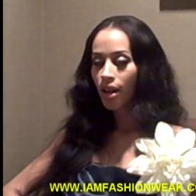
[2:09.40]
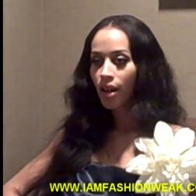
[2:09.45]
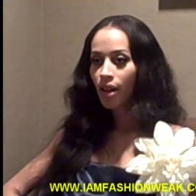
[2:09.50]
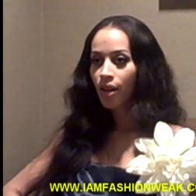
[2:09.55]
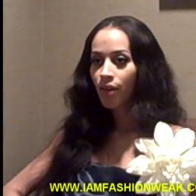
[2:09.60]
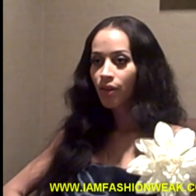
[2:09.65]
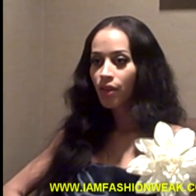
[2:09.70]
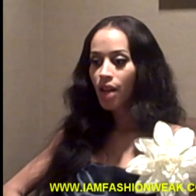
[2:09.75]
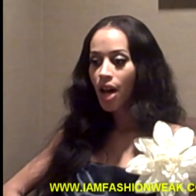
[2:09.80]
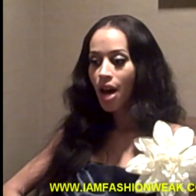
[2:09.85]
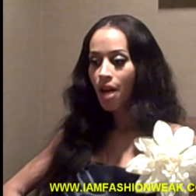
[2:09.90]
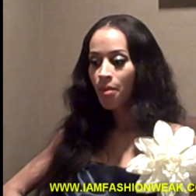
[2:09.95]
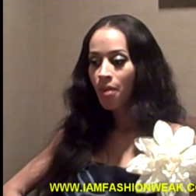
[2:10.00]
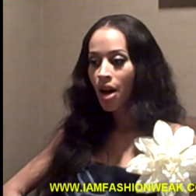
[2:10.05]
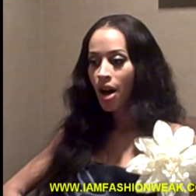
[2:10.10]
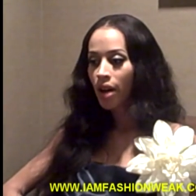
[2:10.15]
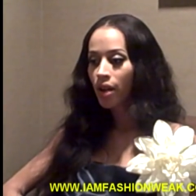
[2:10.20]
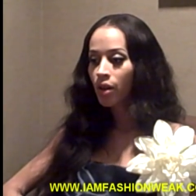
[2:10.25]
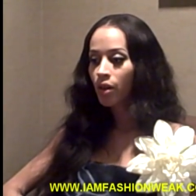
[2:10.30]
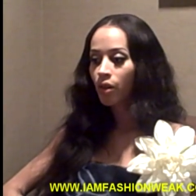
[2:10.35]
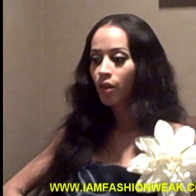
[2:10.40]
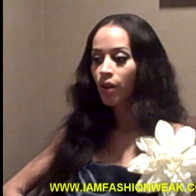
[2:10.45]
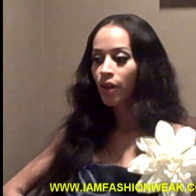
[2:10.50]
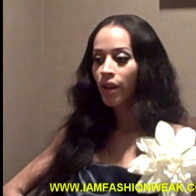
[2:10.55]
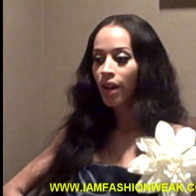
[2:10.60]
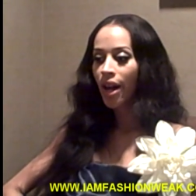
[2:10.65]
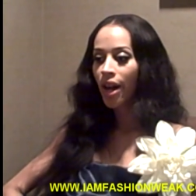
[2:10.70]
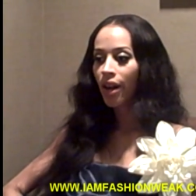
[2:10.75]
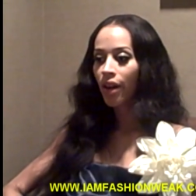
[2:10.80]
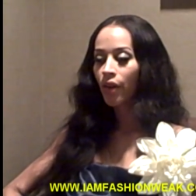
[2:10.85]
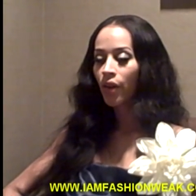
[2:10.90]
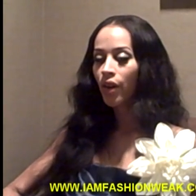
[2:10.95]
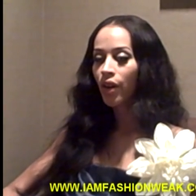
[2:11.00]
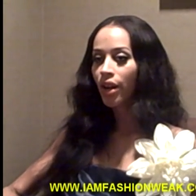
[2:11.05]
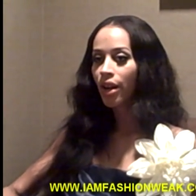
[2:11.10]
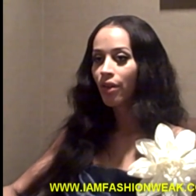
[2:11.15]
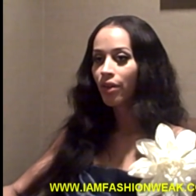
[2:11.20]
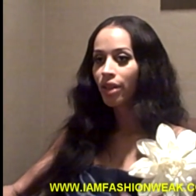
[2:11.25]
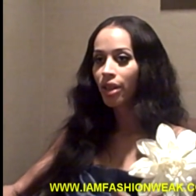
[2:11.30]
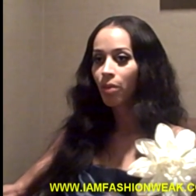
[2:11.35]
of Top Model and I
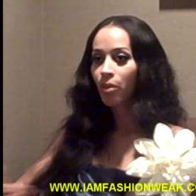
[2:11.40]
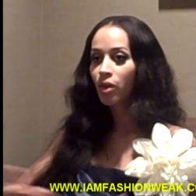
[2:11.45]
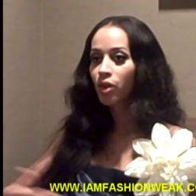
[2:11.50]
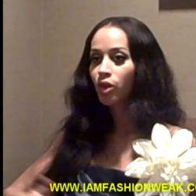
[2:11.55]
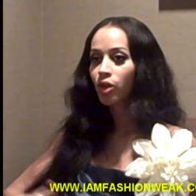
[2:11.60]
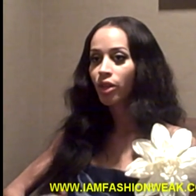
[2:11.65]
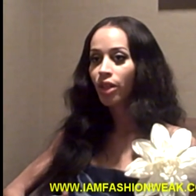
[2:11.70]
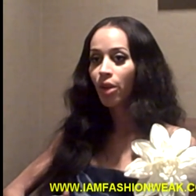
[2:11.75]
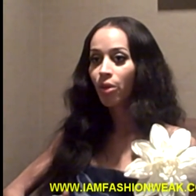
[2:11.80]
heard everything Mr.